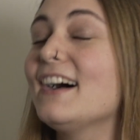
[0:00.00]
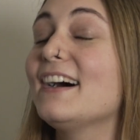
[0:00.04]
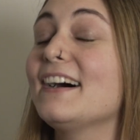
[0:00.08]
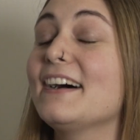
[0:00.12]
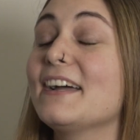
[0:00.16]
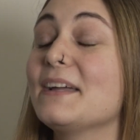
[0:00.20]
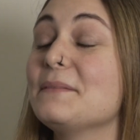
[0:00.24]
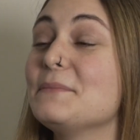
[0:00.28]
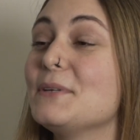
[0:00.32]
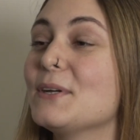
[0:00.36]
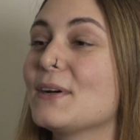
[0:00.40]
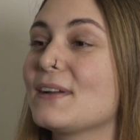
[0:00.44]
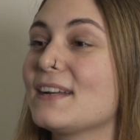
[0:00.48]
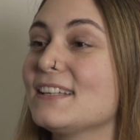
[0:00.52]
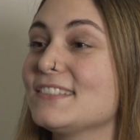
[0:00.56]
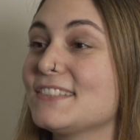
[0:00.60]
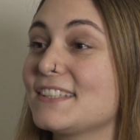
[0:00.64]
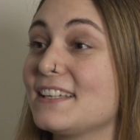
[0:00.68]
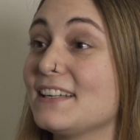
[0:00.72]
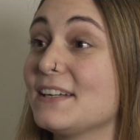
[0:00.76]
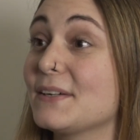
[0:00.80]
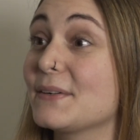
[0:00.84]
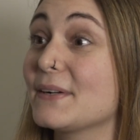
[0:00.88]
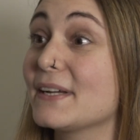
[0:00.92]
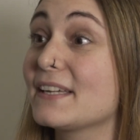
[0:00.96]
Hi, I'm Ioanna
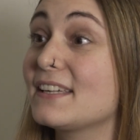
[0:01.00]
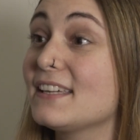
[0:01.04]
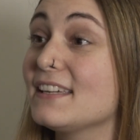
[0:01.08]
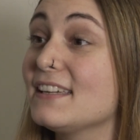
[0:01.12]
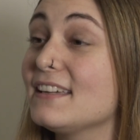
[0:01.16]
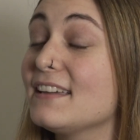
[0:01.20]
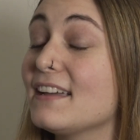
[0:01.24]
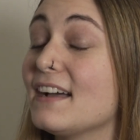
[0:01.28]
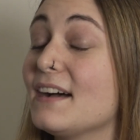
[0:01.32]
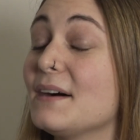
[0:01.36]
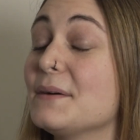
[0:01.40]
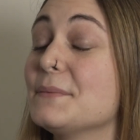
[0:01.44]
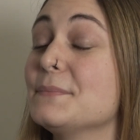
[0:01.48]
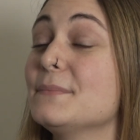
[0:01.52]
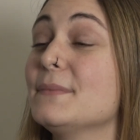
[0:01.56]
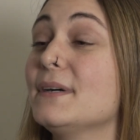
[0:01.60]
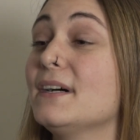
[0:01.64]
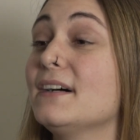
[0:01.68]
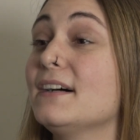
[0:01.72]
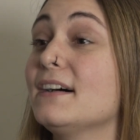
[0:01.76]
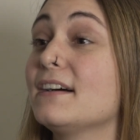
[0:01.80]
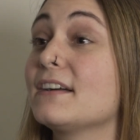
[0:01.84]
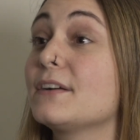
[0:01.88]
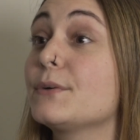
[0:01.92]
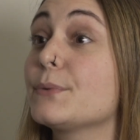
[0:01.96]
Sakellaraki. I'm
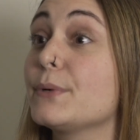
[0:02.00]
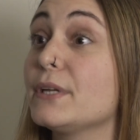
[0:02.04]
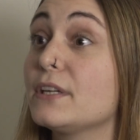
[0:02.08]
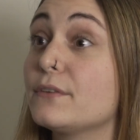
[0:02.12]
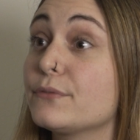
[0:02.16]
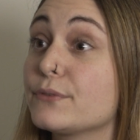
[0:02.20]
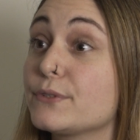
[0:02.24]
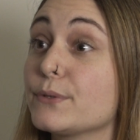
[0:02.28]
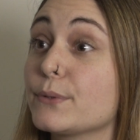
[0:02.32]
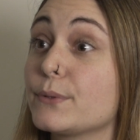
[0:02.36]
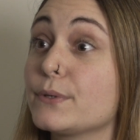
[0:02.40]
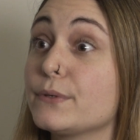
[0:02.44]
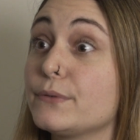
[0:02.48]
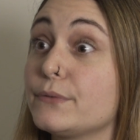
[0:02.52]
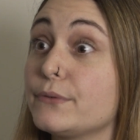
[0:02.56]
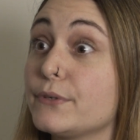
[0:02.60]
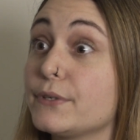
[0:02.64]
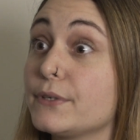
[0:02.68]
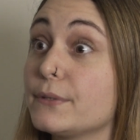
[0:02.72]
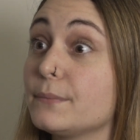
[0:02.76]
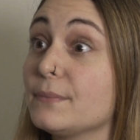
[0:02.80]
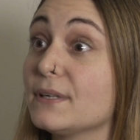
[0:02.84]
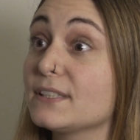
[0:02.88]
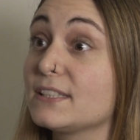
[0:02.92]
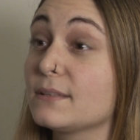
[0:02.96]
a Greek
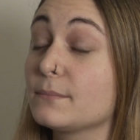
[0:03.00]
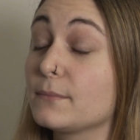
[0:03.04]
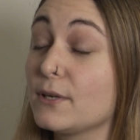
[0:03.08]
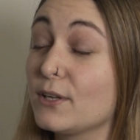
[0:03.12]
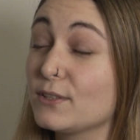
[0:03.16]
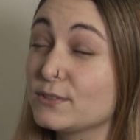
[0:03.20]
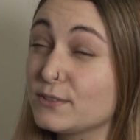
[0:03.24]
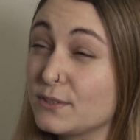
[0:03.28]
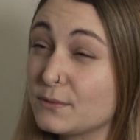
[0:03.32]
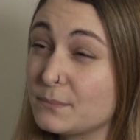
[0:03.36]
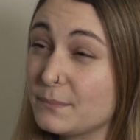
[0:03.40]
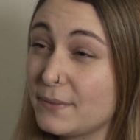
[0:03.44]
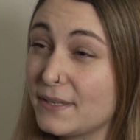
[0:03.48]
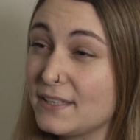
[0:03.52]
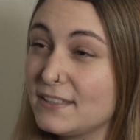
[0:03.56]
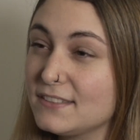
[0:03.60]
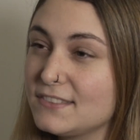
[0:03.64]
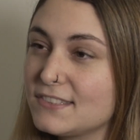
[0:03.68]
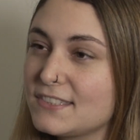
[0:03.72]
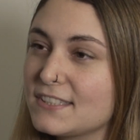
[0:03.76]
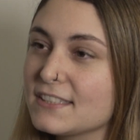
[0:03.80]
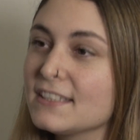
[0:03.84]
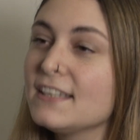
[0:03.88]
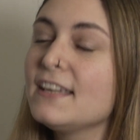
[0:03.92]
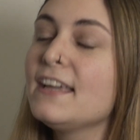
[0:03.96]
photographer, but I'm
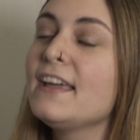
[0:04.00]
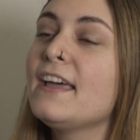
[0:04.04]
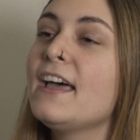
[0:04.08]
London-based.